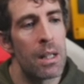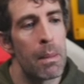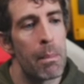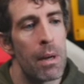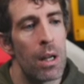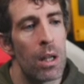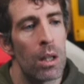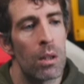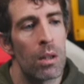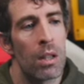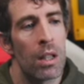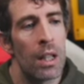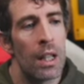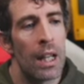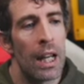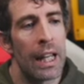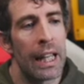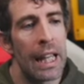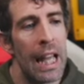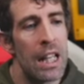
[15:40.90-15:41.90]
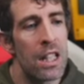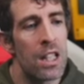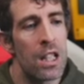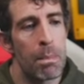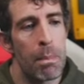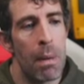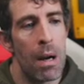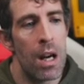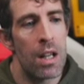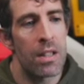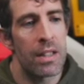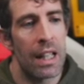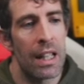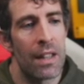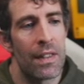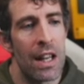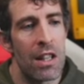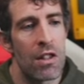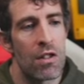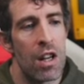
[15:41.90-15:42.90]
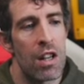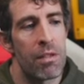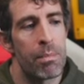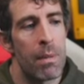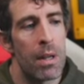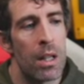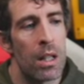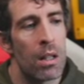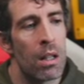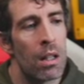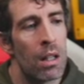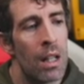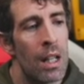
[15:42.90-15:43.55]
mode, again, just passing in that draft mode.